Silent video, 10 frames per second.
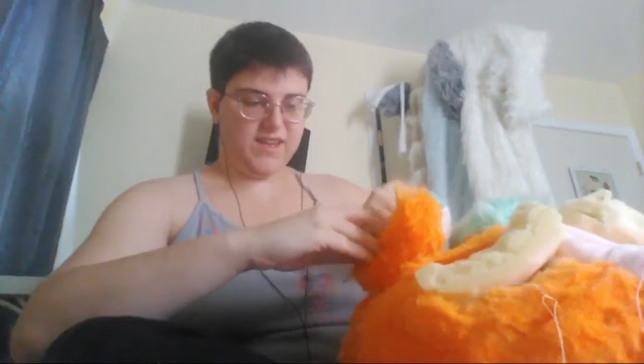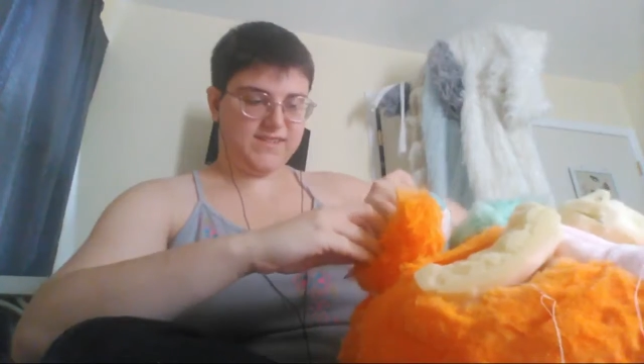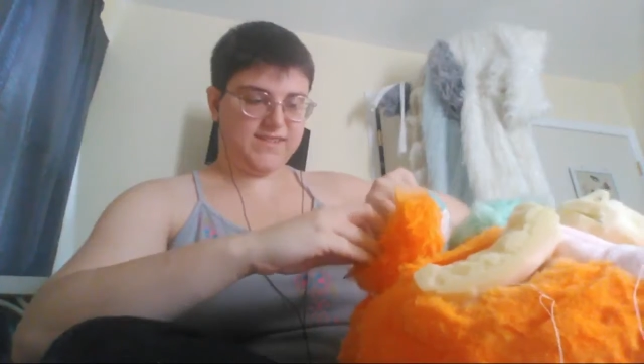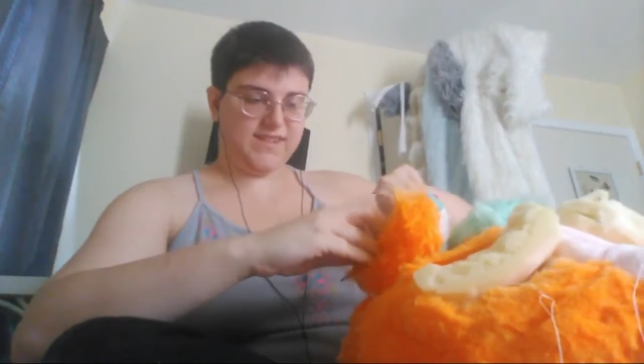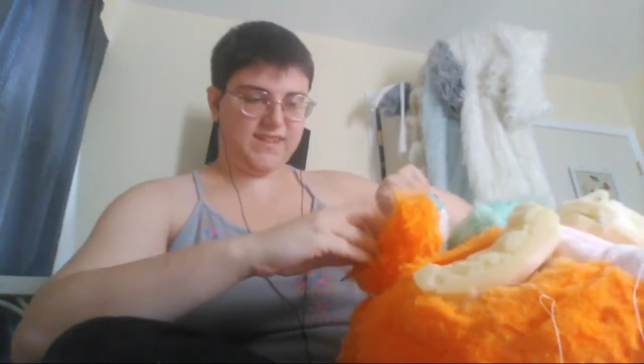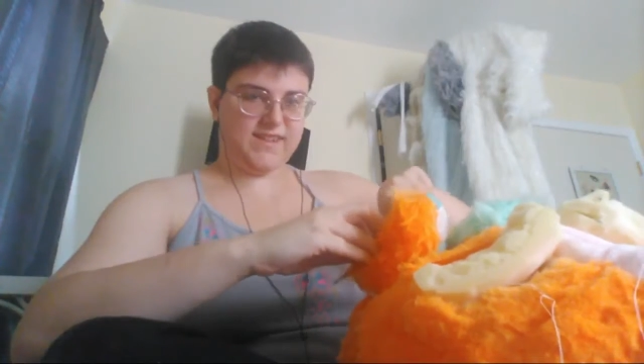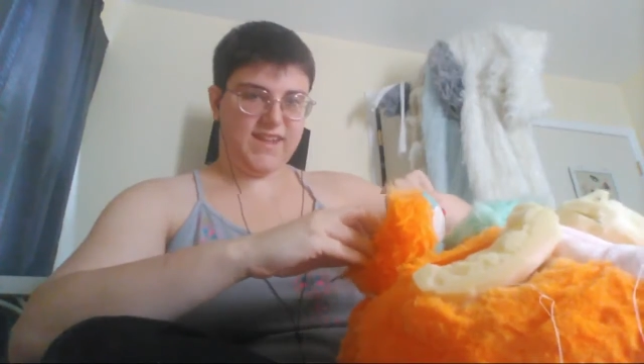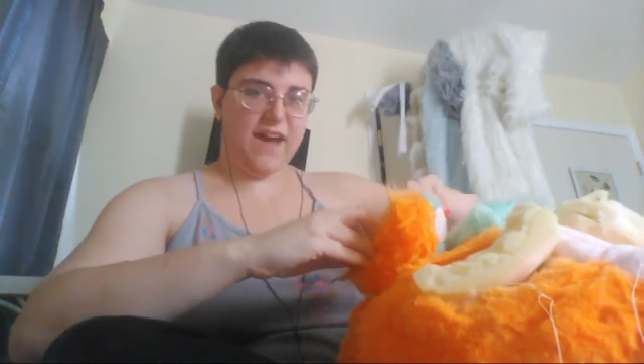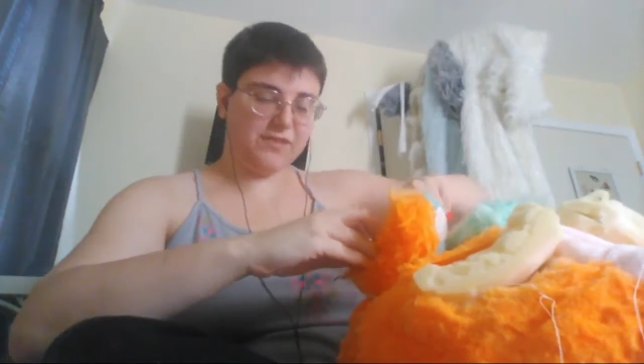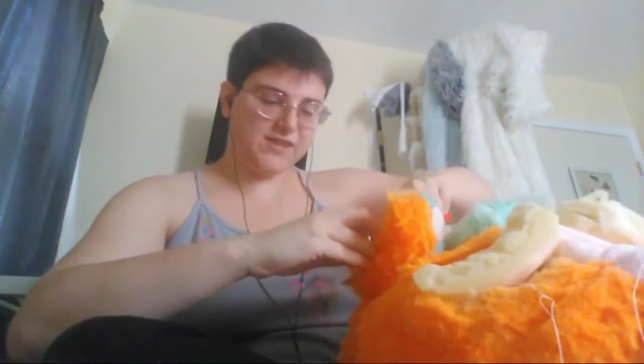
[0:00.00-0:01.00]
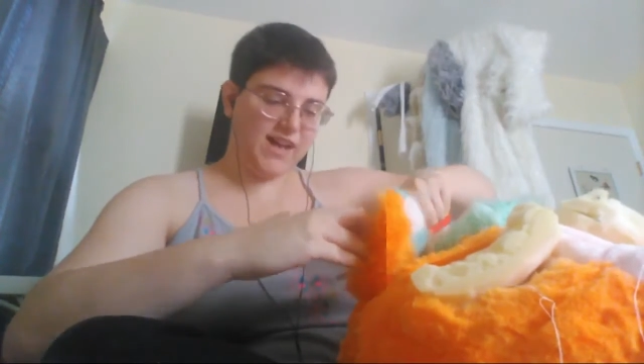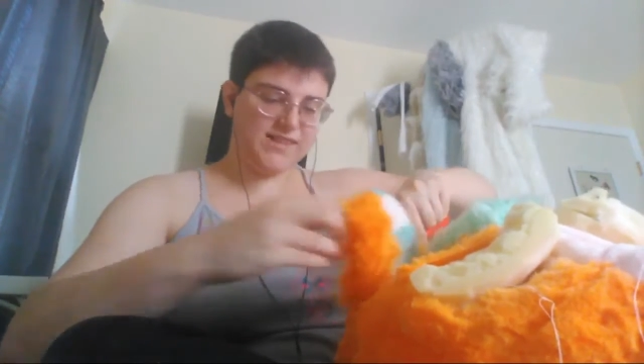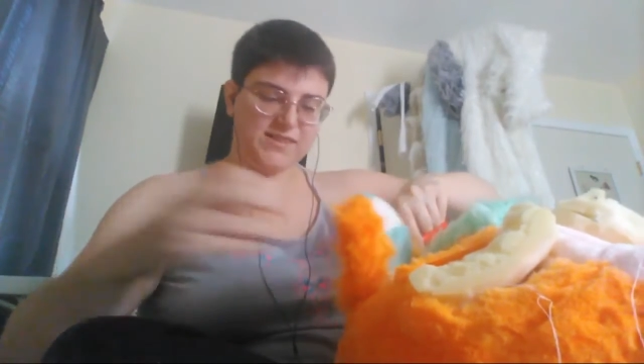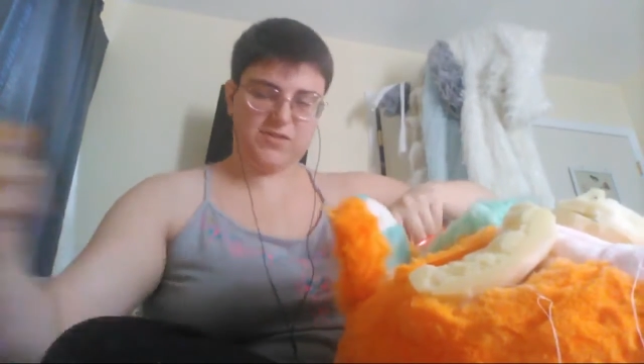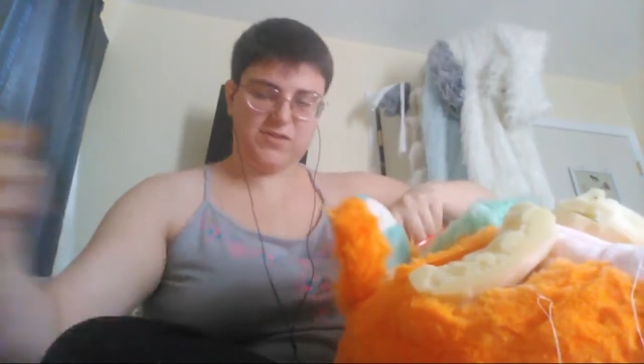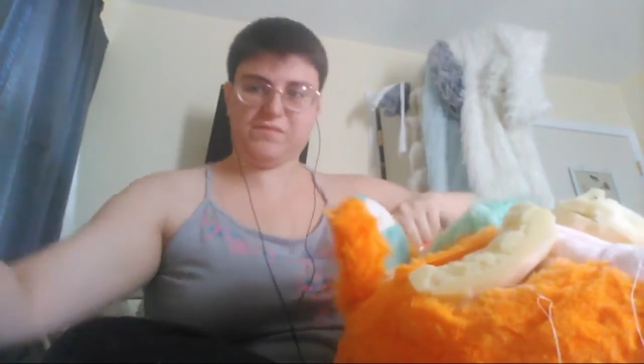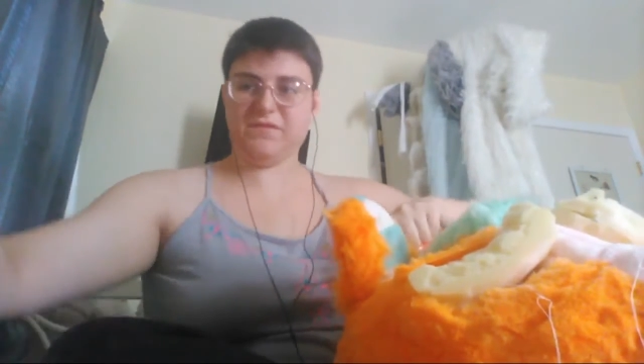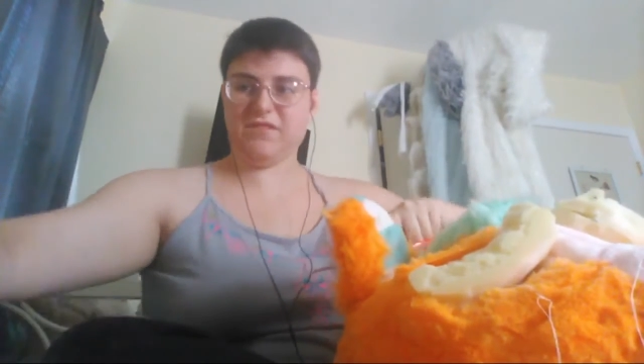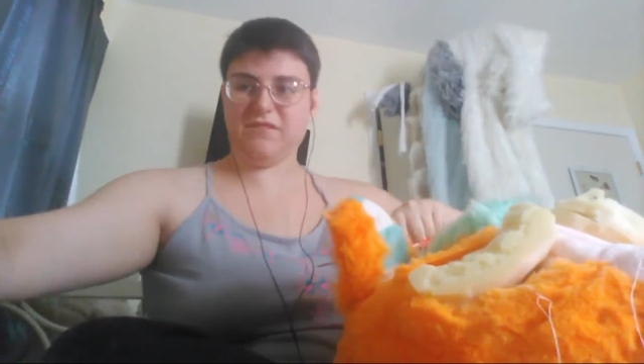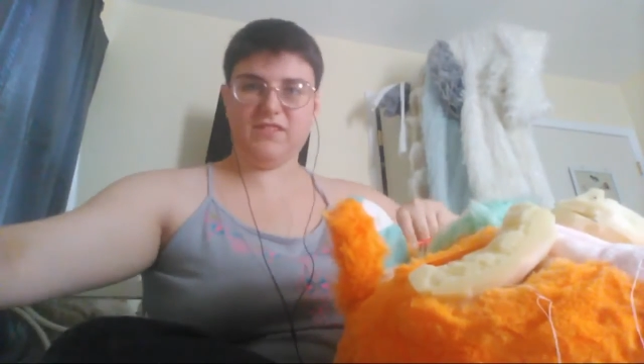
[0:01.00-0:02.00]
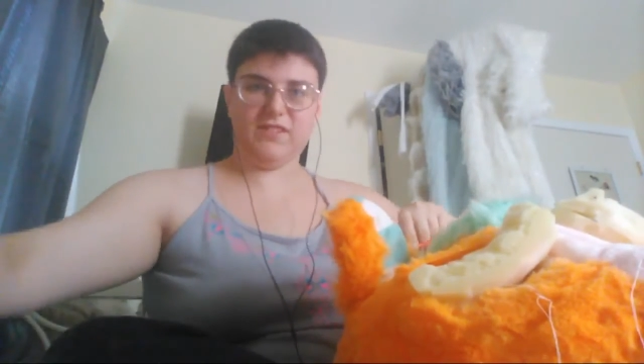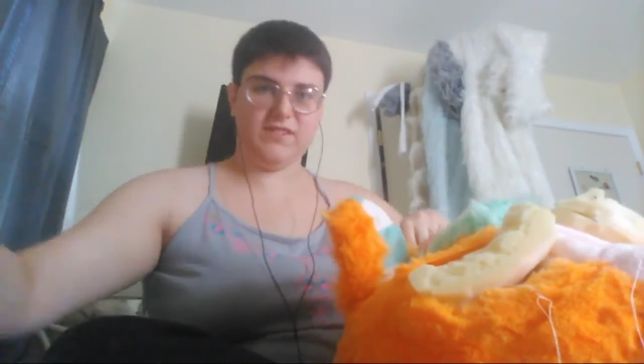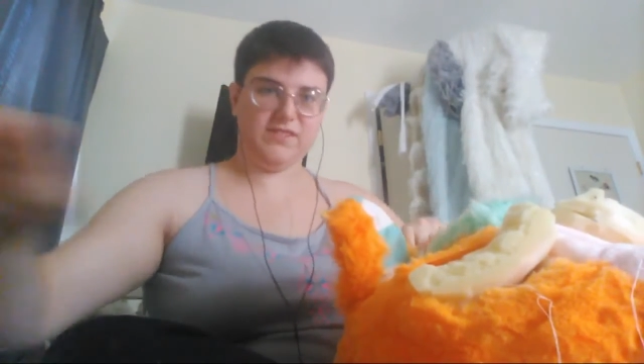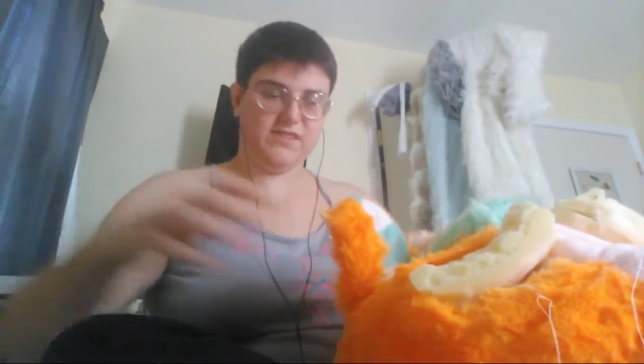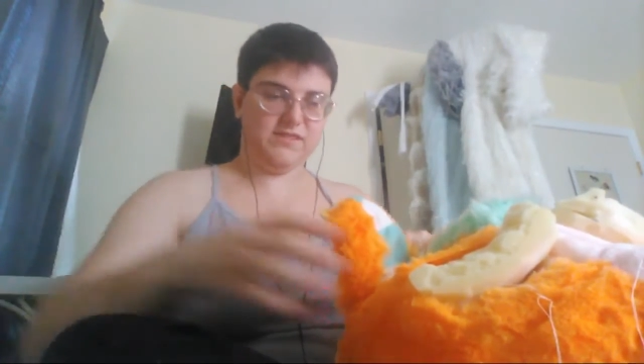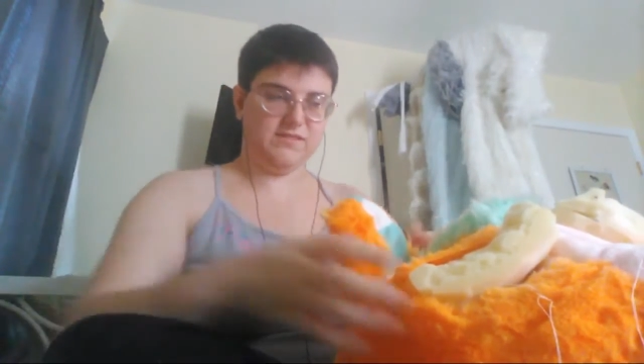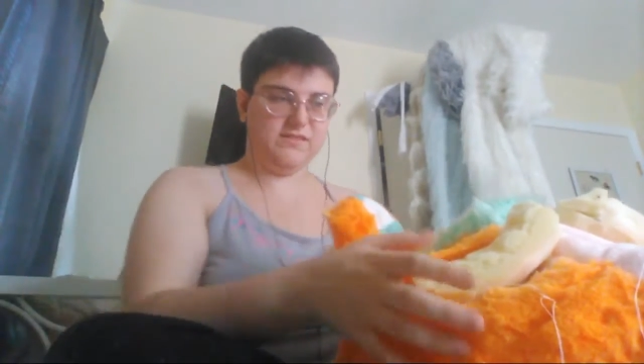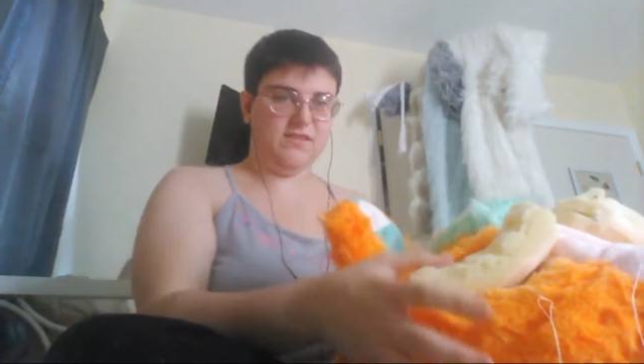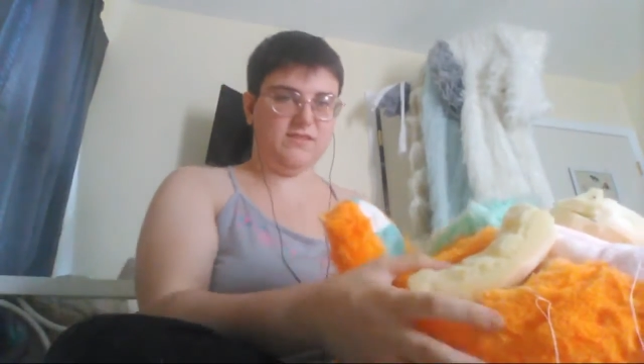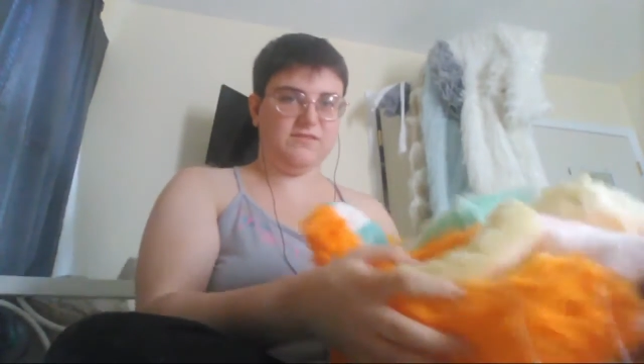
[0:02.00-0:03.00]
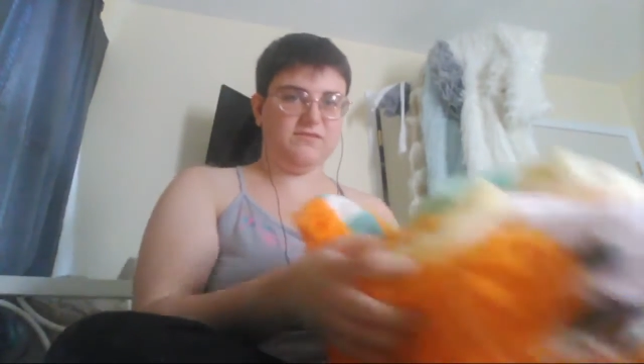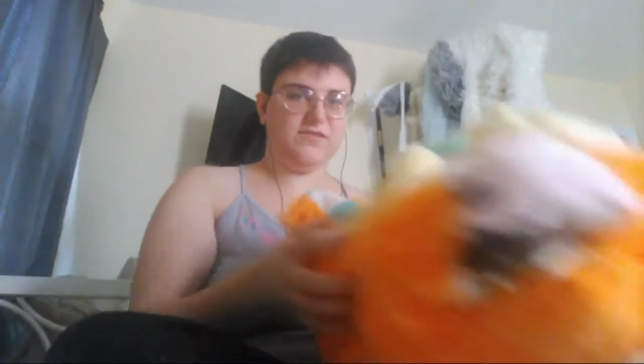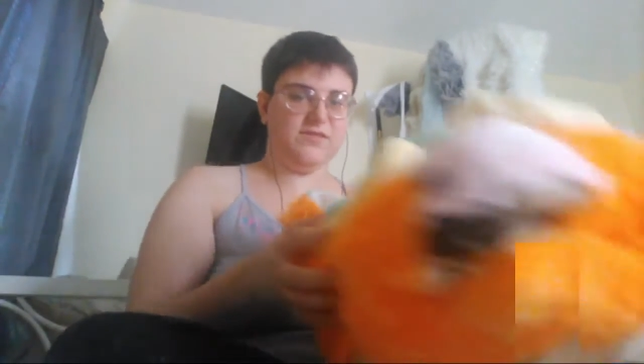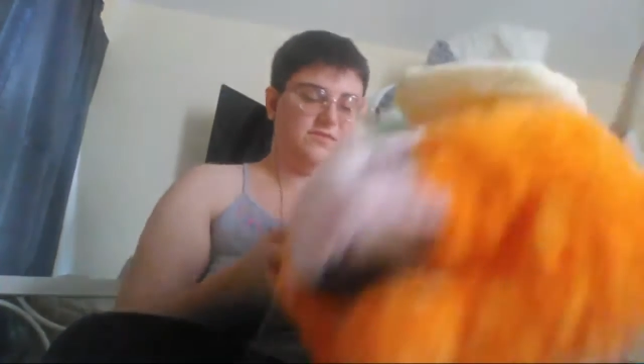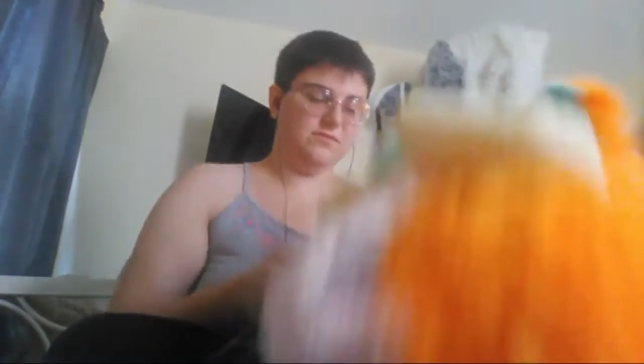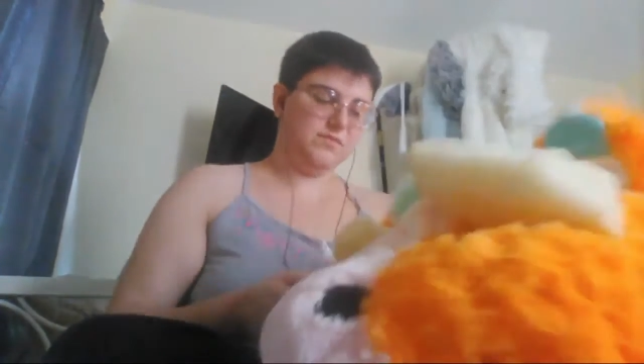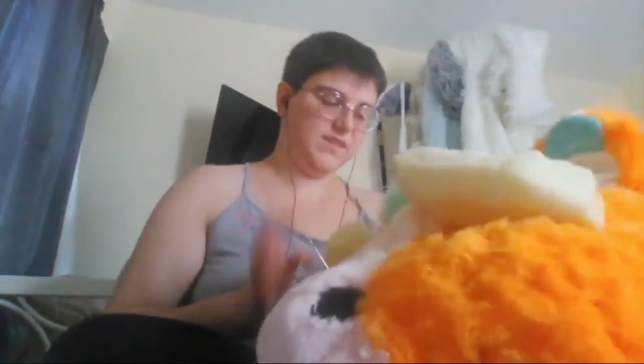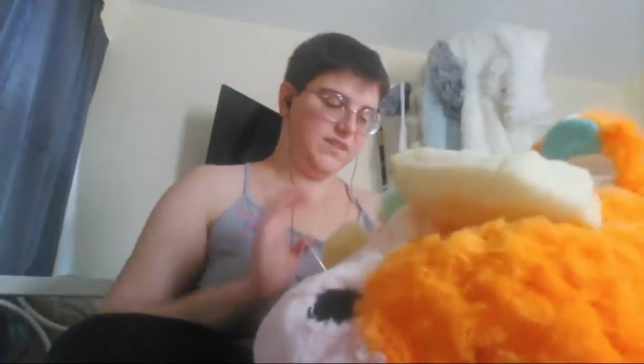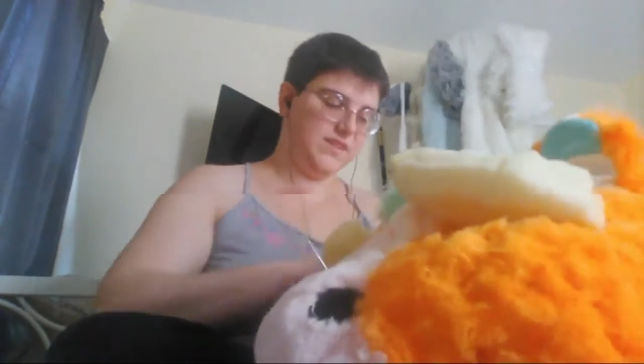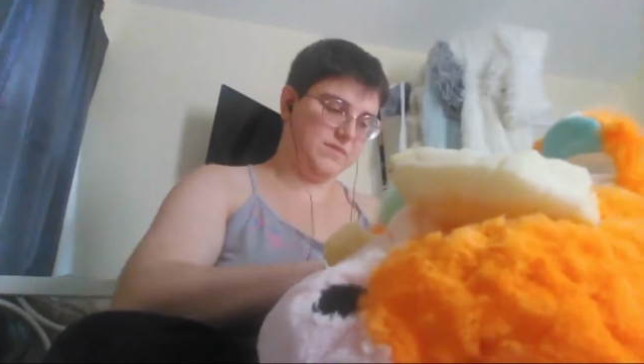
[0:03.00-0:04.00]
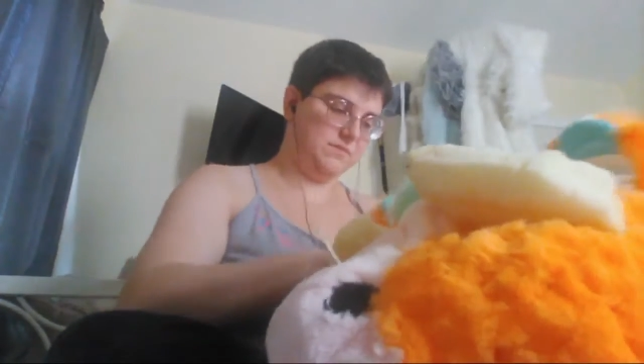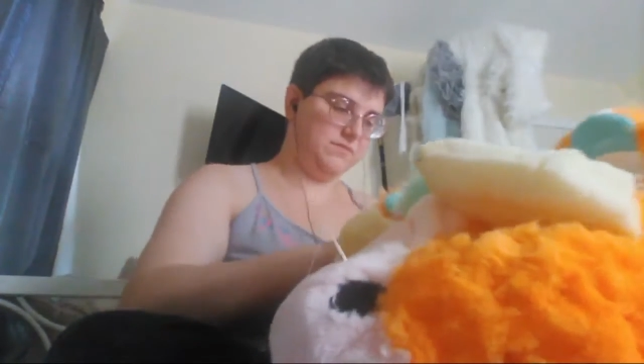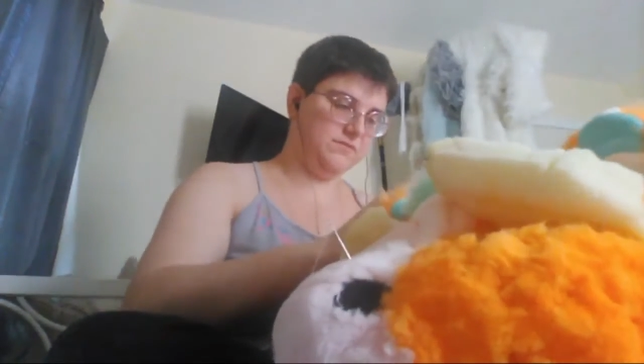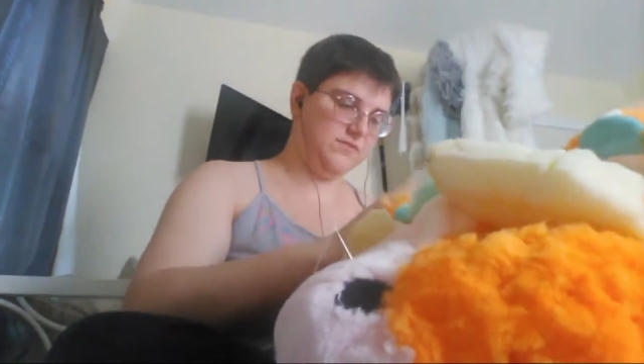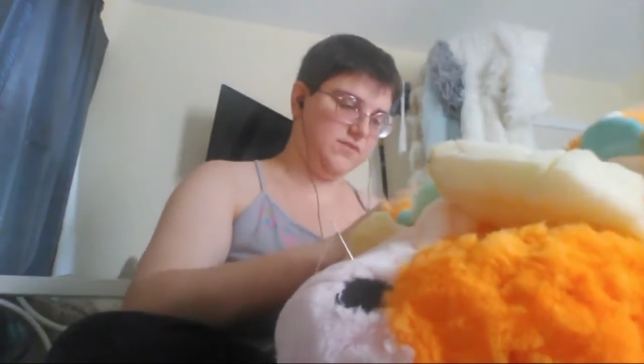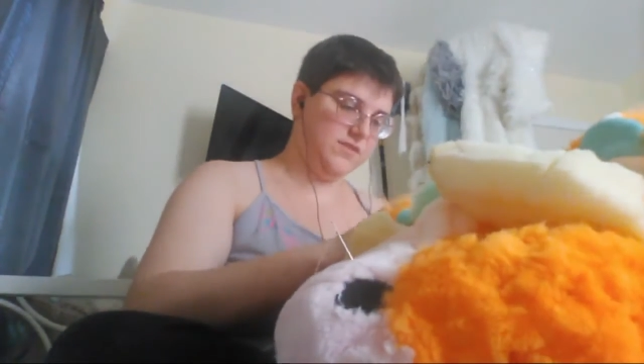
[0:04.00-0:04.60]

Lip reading: exactly advertise streams very well on YouTube because people